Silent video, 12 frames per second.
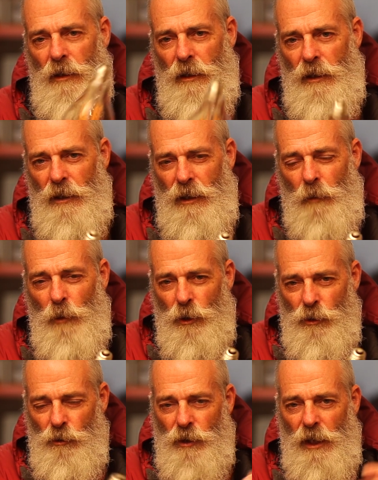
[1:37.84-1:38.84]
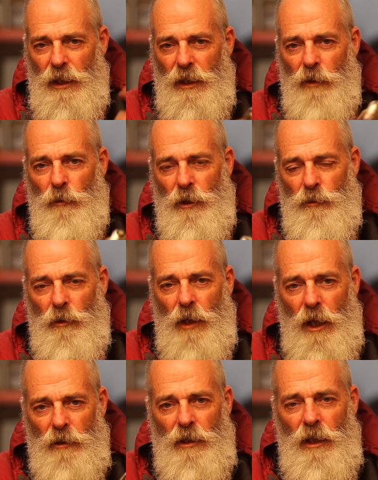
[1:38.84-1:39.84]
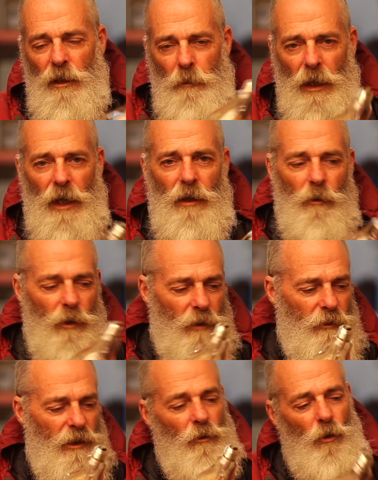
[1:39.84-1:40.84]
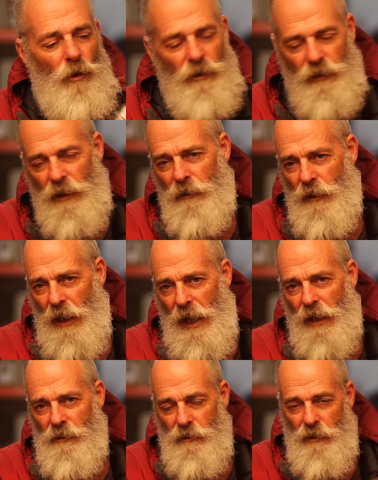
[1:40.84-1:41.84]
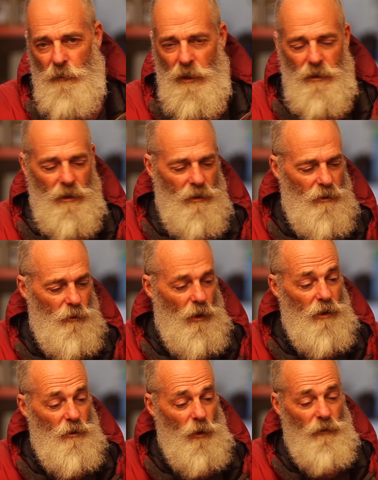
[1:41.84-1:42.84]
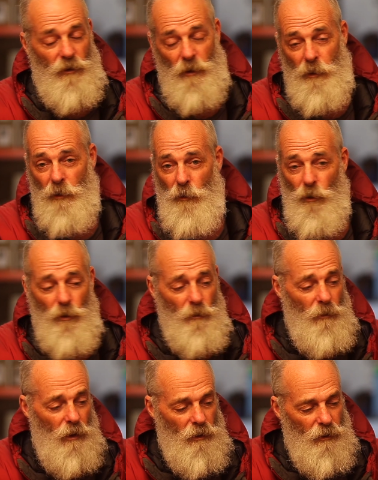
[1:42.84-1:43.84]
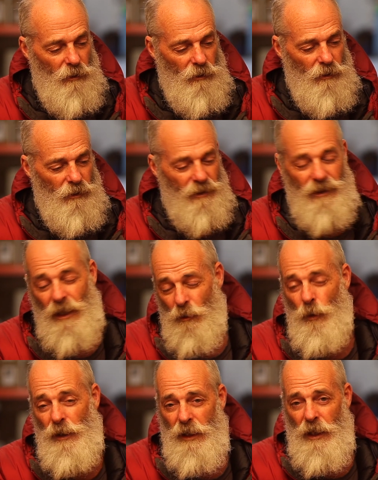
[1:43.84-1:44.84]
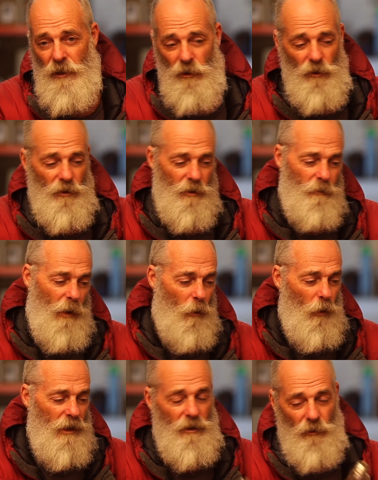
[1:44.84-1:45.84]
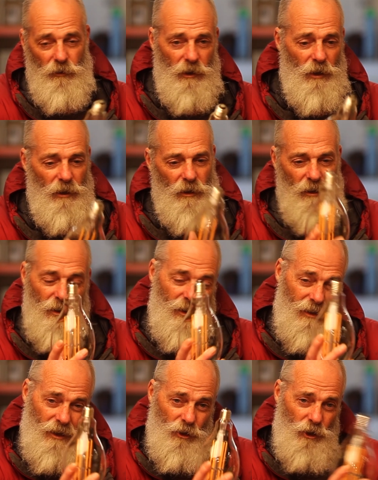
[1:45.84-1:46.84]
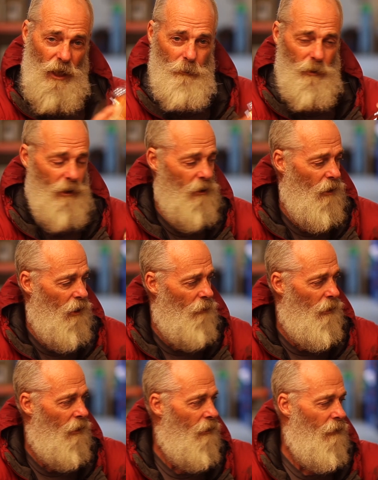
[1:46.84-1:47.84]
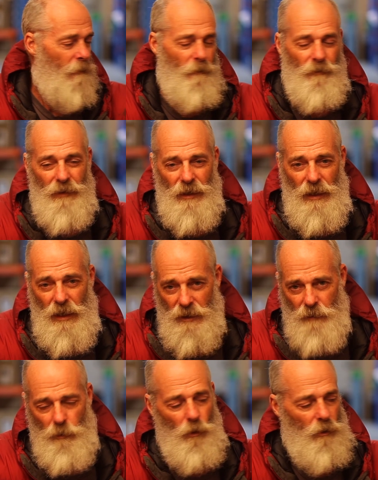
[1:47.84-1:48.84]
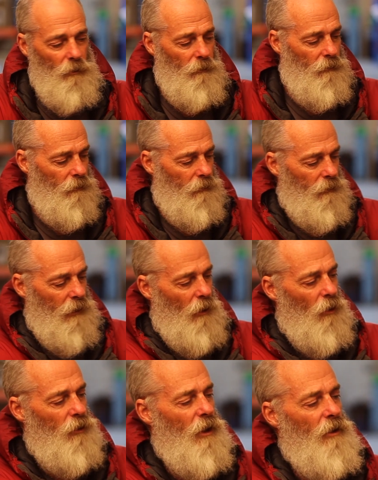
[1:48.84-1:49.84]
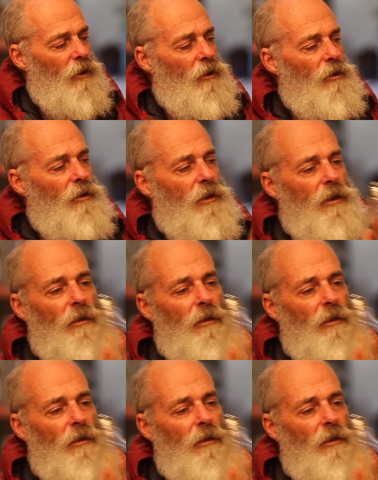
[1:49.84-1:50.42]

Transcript: a commercial setting, in a restaurant, a hotel, a bar, or whatever, or even in a house, domestic situation where you've got a bit of room. That's where they get used. But we still think the shape of the globe is important. They also use